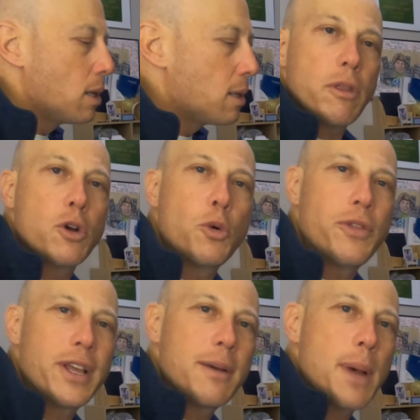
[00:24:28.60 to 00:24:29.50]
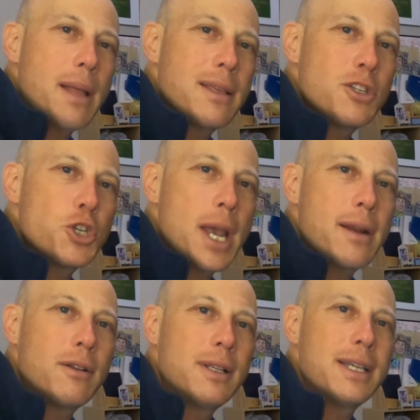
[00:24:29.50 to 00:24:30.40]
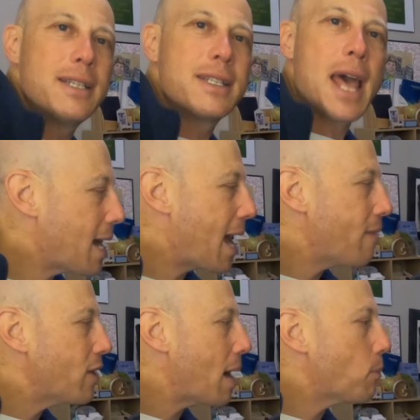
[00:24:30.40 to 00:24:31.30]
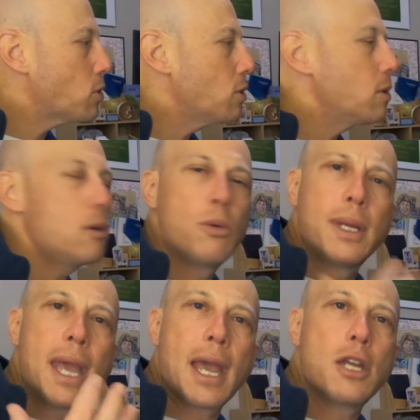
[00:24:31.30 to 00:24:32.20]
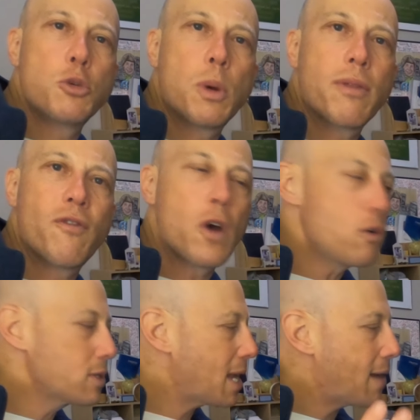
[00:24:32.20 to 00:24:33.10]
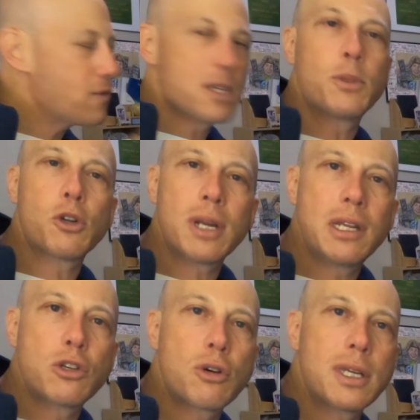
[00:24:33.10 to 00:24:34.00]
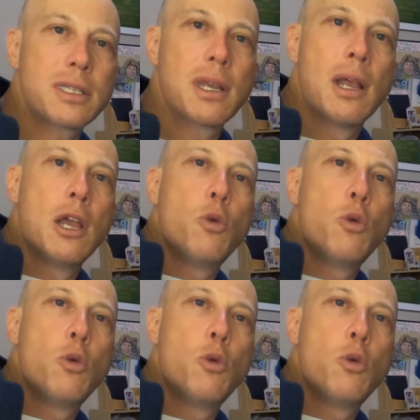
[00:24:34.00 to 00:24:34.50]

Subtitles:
The cool thing about this channel is that I have an opportunity to engage with folks that have similar interests.